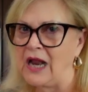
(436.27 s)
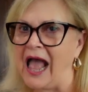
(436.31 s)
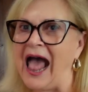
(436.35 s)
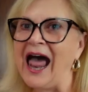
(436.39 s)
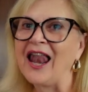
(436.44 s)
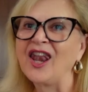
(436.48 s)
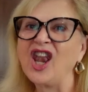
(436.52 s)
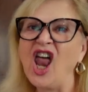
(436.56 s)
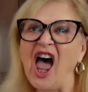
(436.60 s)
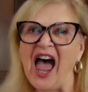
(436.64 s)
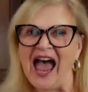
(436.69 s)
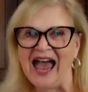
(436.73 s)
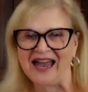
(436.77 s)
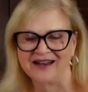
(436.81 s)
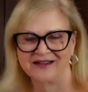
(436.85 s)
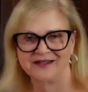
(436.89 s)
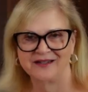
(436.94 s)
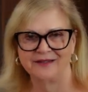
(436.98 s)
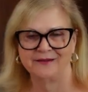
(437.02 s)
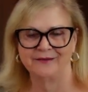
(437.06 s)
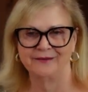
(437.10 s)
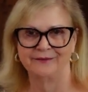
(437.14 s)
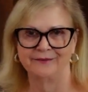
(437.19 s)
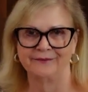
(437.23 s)
A lot
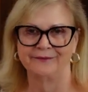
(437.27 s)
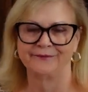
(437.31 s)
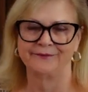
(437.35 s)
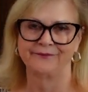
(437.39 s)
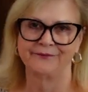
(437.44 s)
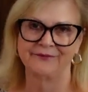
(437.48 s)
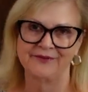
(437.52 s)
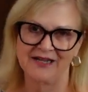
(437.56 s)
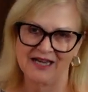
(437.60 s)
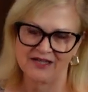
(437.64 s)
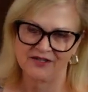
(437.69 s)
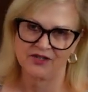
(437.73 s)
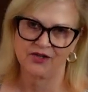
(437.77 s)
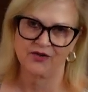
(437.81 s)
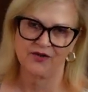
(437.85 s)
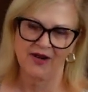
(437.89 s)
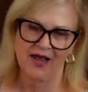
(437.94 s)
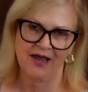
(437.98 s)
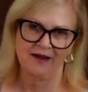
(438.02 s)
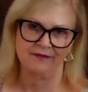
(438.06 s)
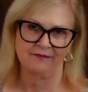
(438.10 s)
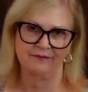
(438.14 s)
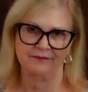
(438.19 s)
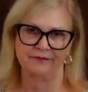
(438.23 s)

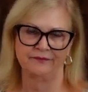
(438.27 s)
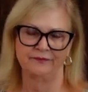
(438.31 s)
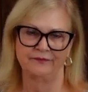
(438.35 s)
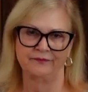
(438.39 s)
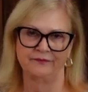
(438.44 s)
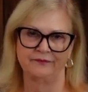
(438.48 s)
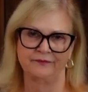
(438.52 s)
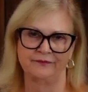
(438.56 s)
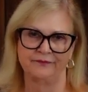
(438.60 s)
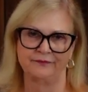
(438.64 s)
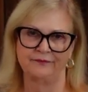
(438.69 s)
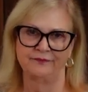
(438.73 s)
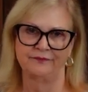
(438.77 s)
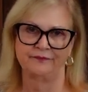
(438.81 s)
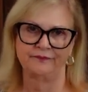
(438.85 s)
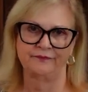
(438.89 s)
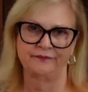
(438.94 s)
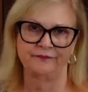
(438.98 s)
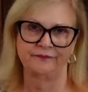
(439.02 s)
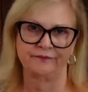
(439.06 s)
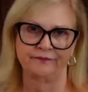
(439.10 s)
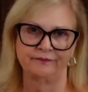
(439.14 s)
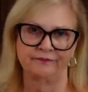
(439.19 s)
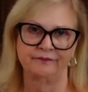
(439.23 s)
yesterday. Oh,
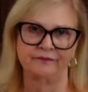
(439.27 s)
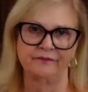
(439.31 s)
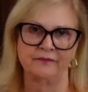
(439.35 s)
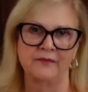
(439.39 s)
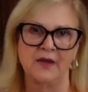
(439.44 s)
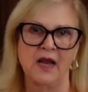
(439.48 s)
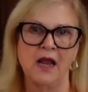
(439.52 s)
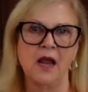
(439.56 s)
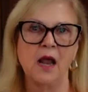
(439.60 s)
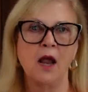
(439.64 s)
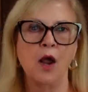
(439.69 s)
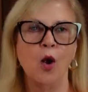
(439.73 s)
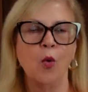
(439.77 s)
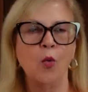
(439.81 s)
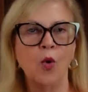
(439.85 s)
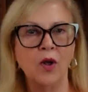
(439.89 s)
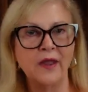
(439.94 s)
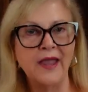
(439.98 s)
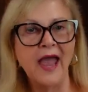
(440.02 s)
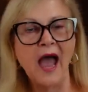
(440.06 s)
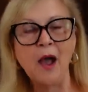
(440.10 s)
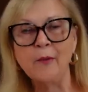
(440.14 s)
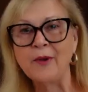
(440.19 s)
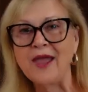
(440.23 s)
really? What? Well,
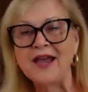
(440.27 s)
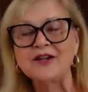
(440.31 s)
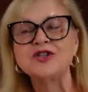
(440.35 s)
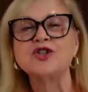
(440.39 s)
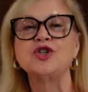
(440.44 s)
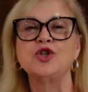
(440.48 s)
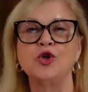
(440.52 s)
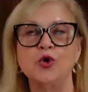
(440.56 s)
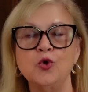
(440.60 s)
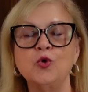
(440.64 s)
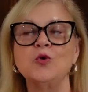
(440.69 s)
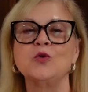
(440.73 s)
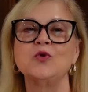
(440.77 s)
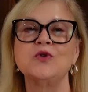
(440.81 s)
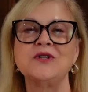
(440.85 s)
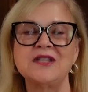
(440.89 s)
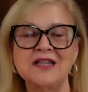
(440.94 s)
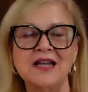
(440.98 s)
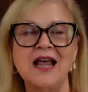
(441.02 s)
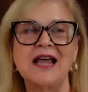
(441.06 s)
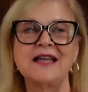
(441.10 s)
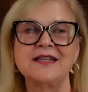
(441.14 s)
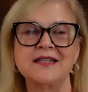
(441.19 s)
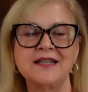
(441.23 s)
yeah, we had two
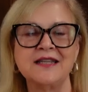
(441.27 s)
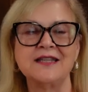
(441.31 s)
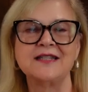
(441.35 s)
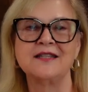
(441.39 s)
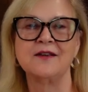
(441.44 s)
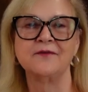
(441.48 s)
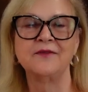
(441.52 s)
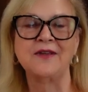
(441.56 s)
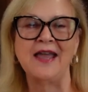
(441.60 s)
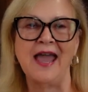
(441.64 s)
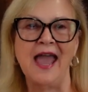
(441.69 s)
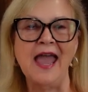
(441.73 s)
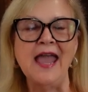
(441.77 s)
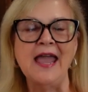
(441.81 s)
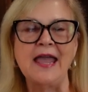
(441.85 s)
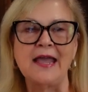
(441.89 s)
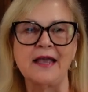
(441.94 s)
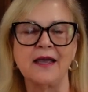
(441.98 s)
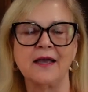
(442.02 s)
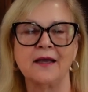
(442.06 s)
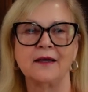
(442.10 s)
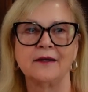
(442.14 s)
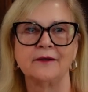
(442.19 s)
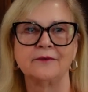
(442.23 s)
slices of
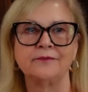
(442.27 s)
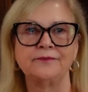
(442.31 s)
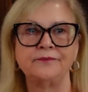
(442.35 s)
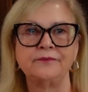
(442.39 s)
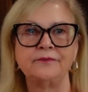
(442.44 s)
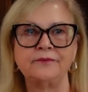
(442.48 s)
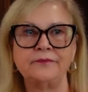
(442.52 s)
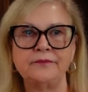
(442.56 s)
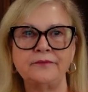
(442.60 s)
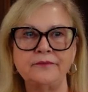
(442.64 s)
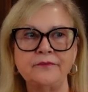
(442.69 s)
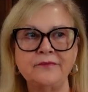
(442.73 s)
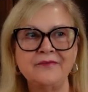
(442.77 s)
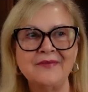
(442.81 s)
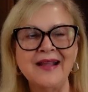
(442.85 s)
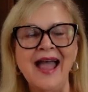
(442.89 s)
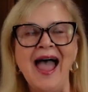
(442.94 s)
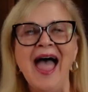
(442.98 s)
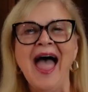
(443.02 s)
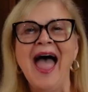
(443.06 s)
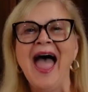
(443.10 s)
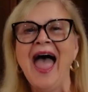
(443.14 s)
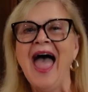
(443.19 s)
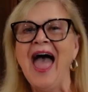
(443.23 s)
cake. All right,
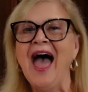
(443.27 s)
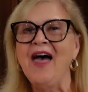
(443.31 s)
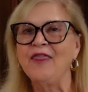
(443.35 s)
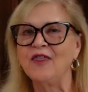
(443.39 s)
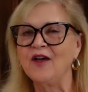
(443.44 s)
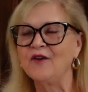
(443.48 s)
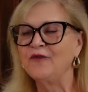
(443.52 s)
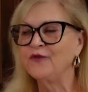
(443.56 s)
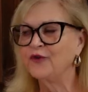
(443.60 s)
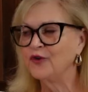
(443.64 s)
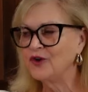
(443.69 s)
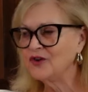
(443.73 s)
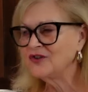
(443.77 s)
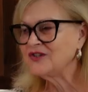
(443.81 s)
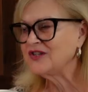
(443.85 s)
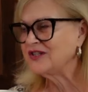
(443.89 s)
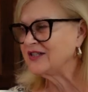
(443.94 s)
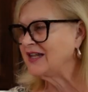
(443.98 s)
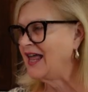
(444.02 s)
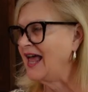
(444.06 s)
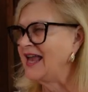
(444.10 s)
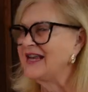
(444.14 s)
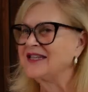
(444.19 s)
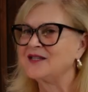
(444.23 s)
okay. And the first
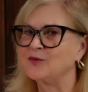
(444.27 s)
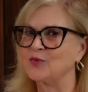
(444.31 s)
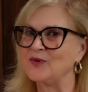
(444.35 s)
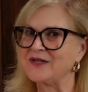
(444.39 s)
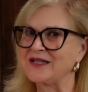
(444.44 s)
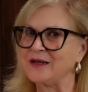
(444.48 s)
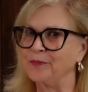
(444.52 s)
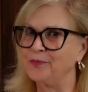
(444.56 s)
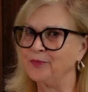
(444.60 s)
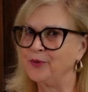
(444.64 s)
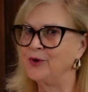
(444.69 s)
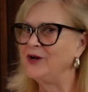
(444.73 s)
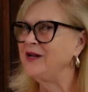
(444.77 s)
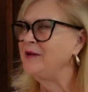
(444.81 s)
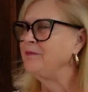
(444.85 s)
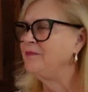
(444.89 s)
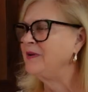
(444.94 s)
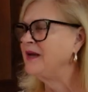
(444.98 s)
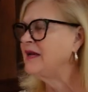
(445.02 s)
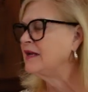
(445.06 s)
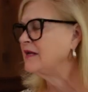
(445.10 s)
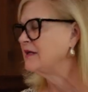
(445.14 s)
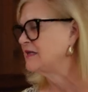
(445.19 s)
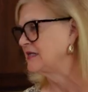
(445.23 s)
slice was a pretty
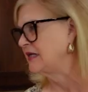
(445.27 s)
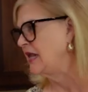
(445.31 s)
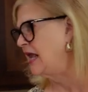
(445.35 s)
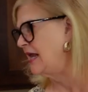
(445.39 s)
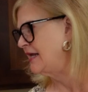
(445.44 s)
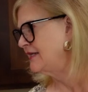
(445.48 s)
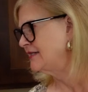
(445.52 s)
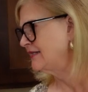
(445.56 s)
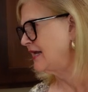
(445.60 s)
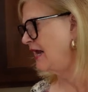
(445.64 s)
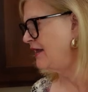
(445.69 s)
big slice.